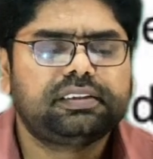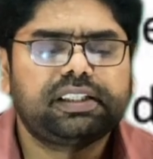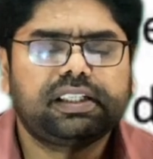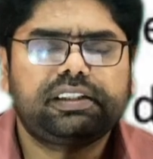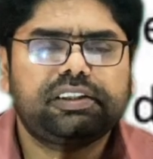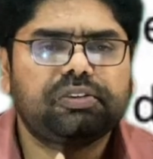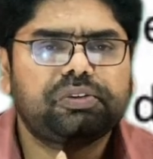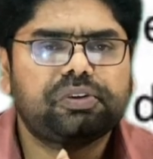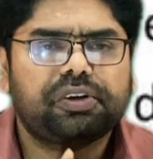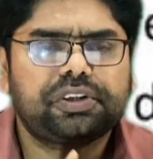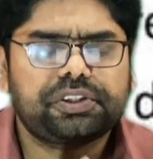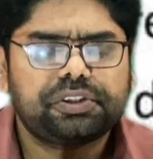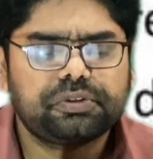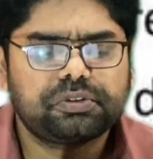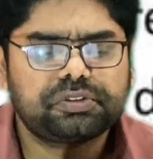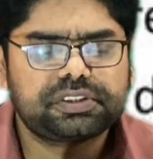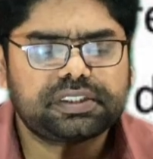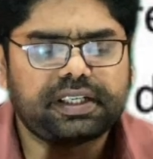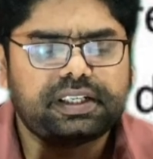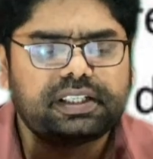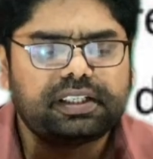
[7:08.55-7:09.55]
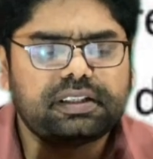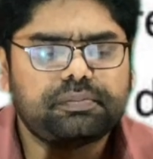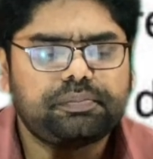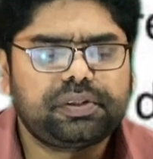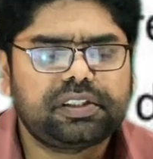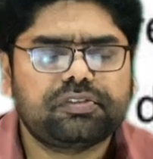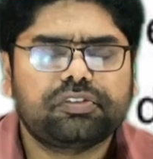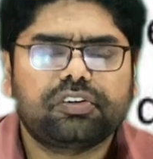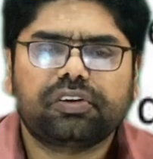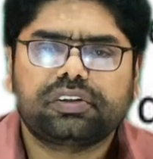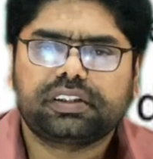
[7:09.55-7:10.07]
They do not use
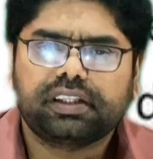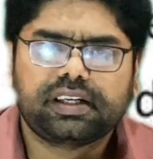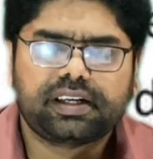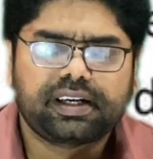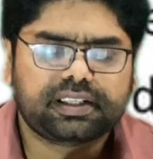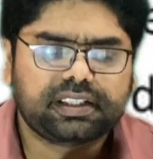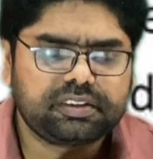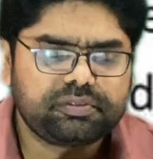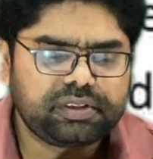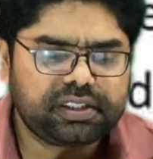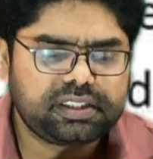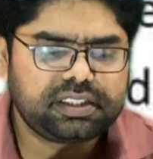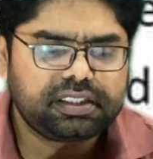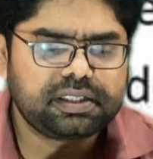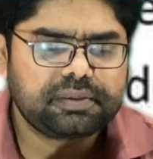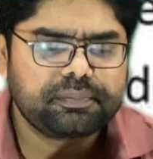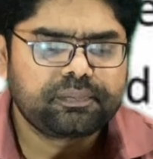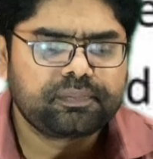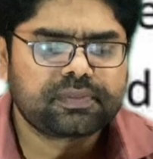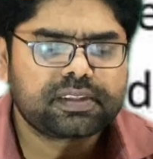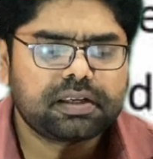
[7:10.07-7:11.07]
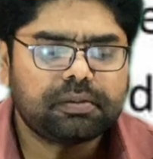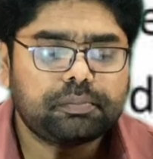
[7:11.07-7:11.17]
ATP for their activity,